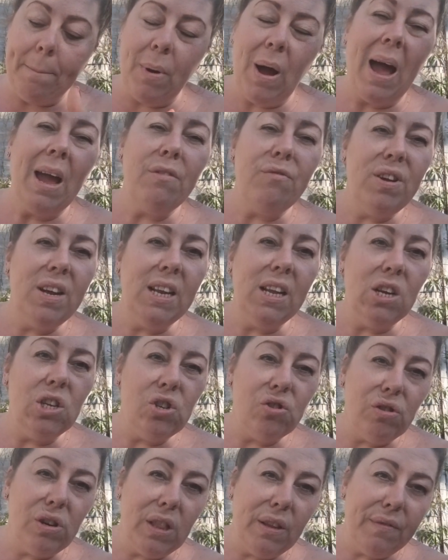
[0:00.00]
But I really
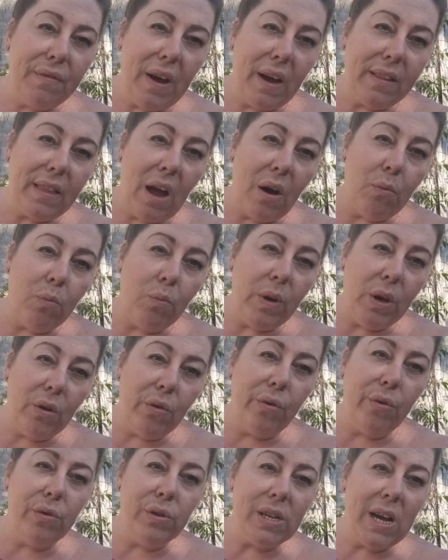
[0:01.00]
enjoyed the fact that we
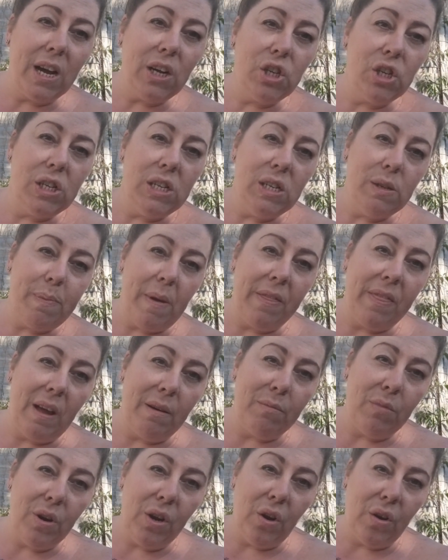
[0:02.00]
could actually spend
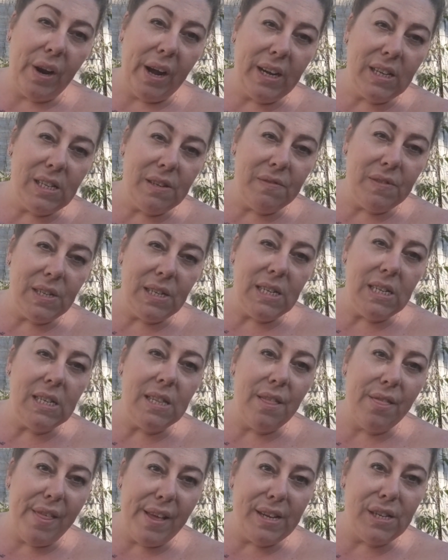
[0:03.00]
that money on activities
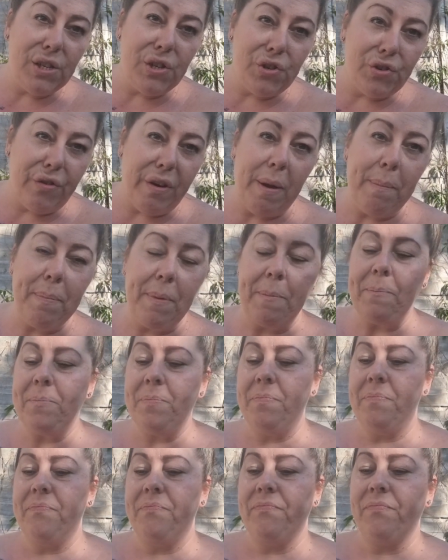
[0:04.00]
this trip.
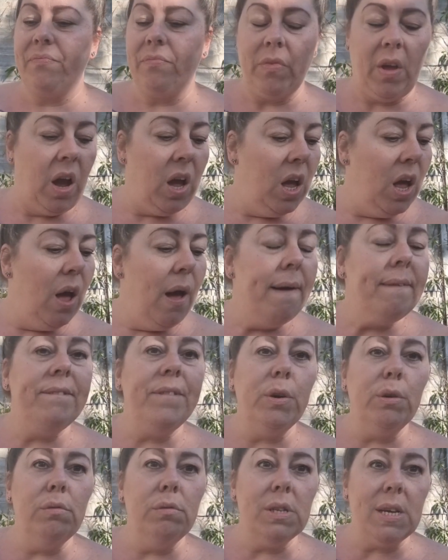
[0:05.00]

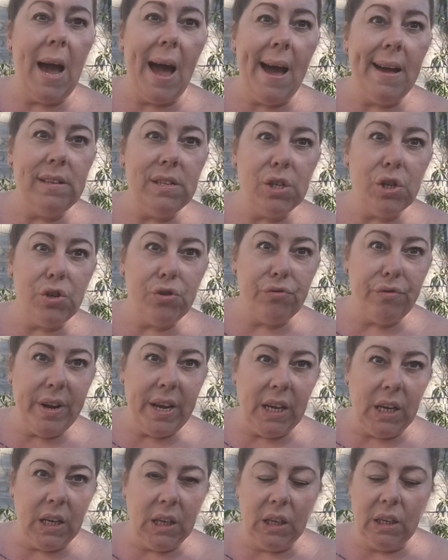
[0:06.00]
Food and
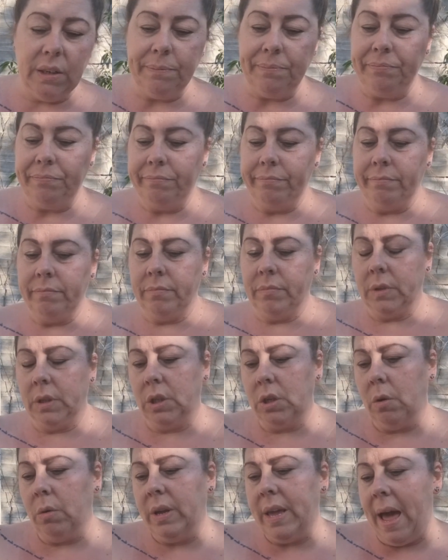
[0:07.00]
drink.
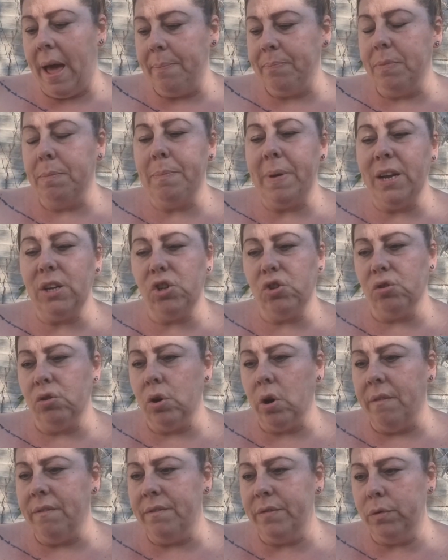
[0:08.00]
So yeah, big
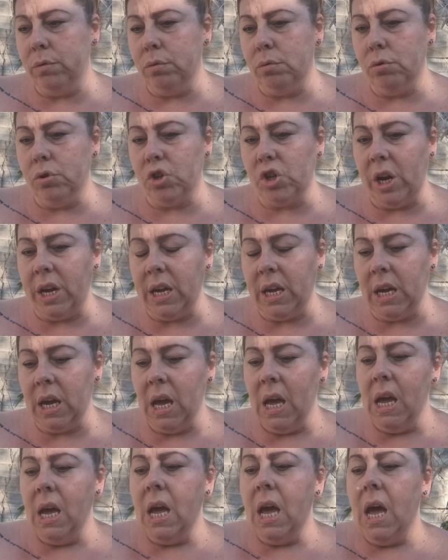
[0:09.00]
chunk on food and drink.
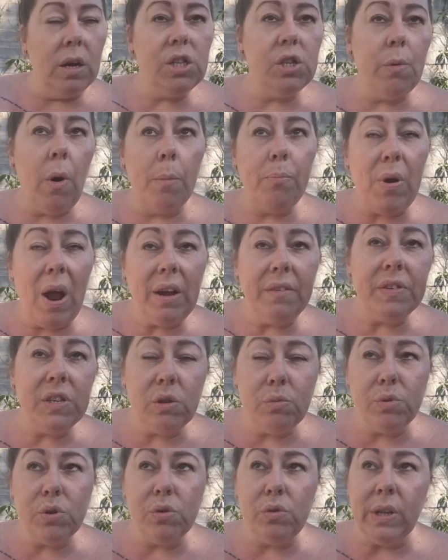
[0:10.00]
So our
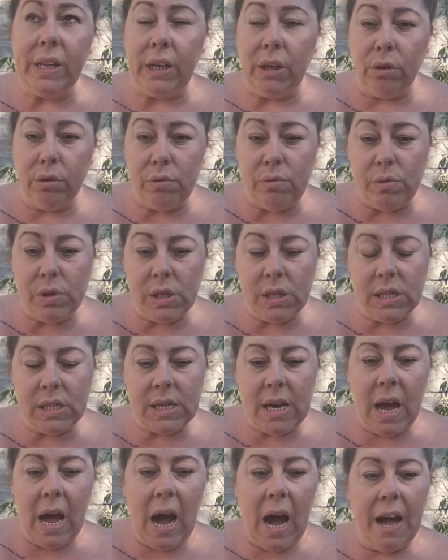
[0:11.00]
breakfast was all included,
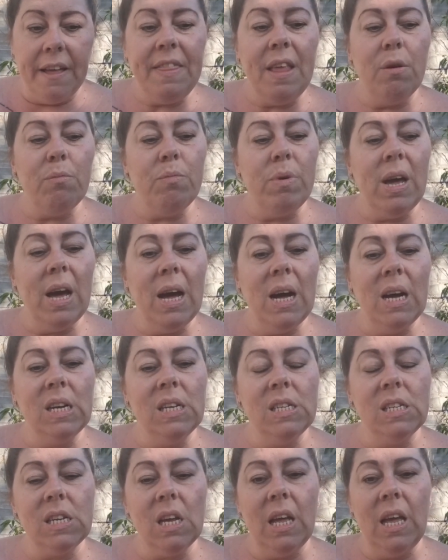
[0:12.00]
and then we
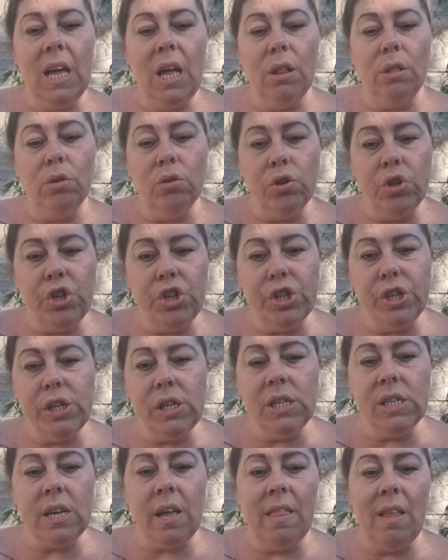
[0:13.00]
had
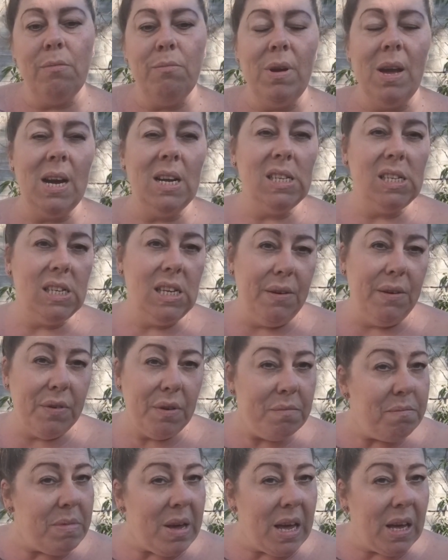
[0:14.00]
lunches, and then we had an
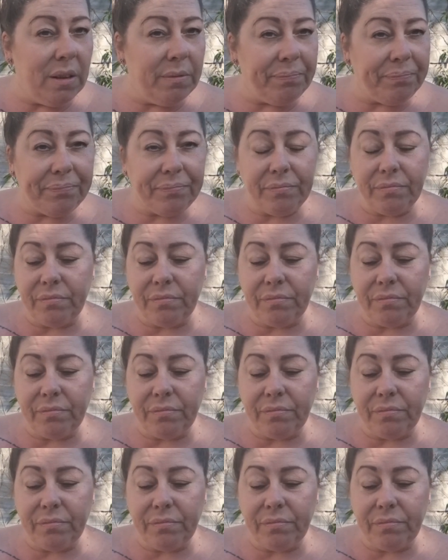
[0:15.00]
evening meal.